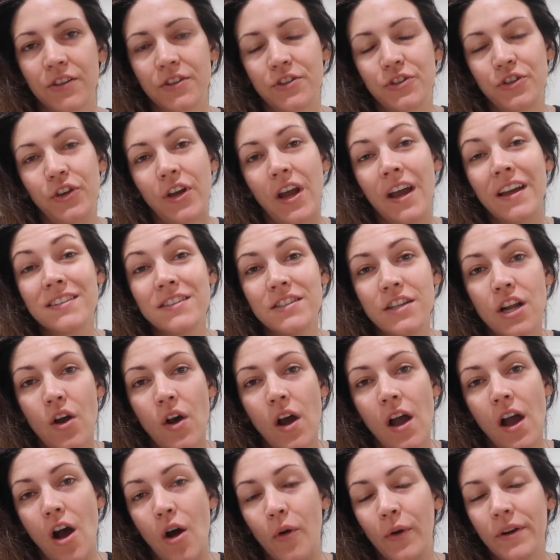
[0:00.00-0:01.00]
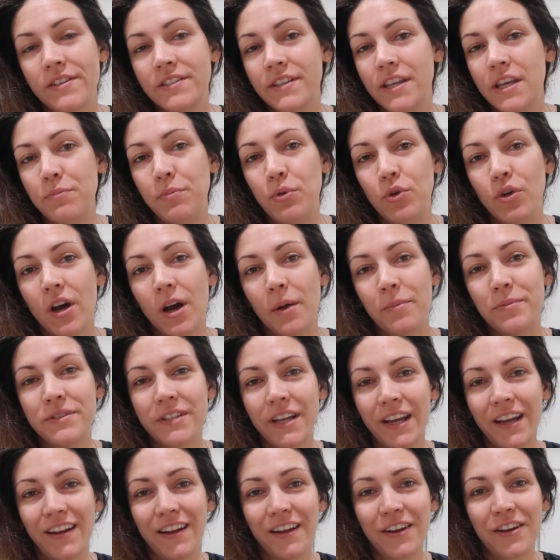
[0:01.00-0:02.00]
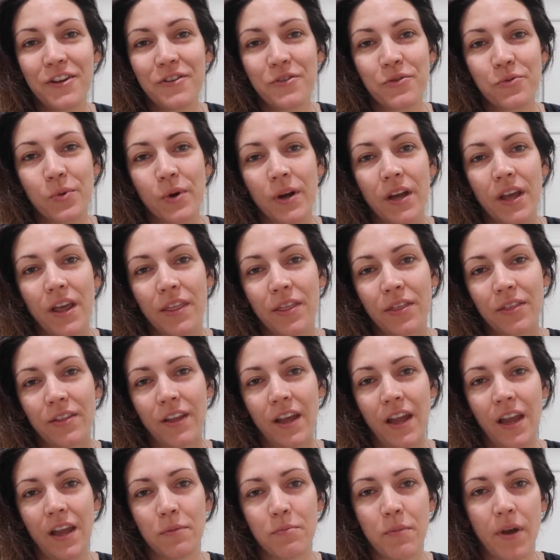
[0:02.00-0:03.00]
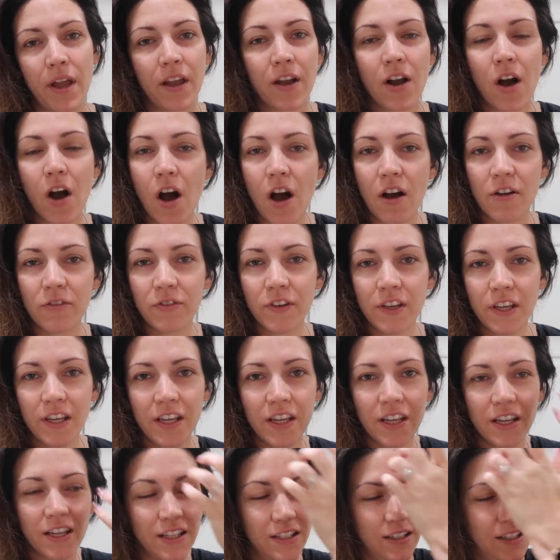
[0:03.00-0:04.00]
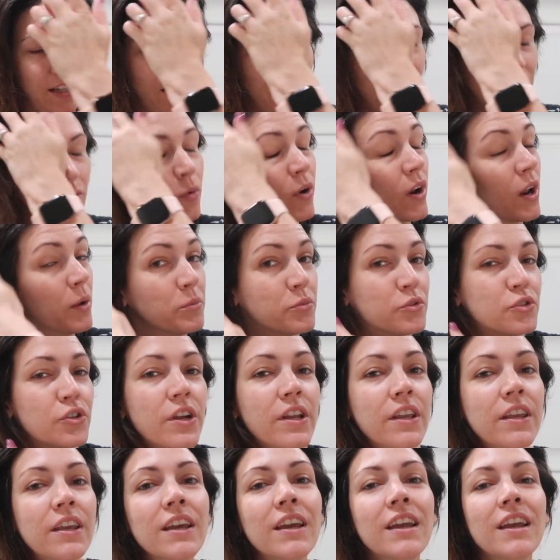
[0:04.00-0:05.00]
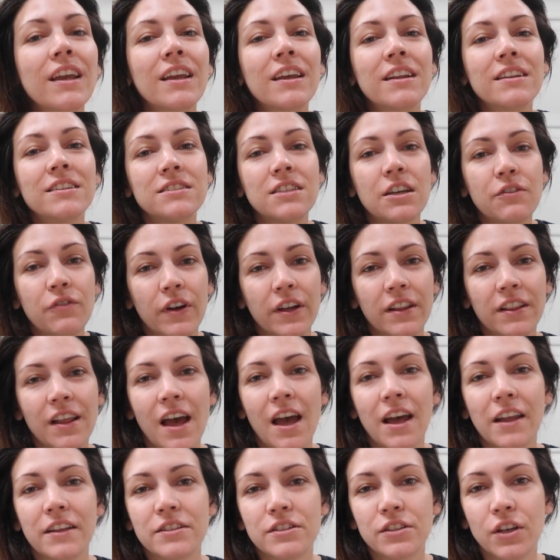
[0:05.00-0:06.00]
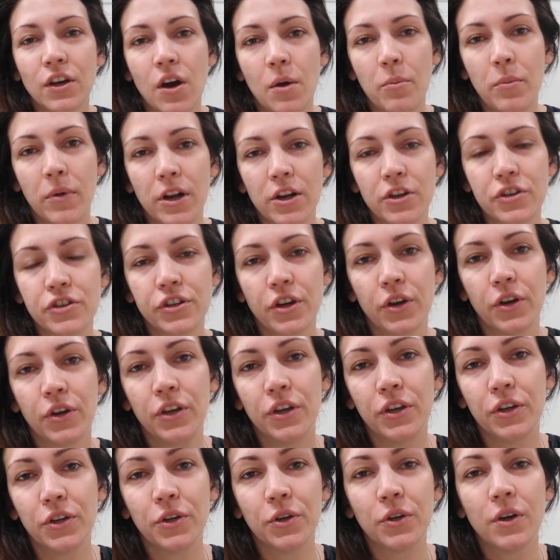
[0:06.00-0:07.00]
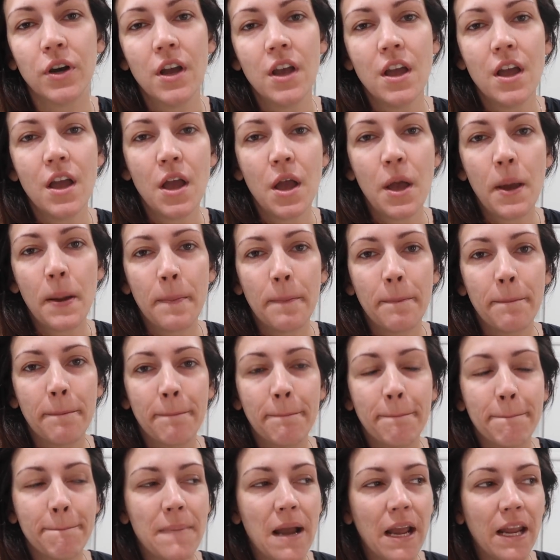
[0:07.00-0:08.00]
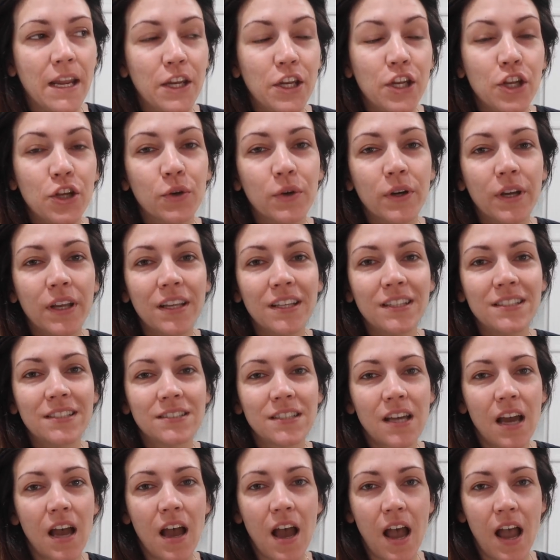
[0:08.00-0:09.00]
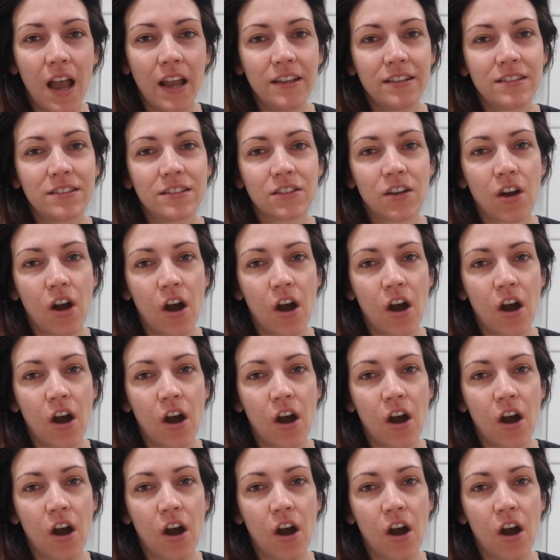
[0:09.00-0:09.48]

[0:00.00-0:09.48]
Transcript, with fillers: So you guys know I always keep you updated with like my coffee and like what I'm drinking and stuff like that. So I'm gonna show you my newest iced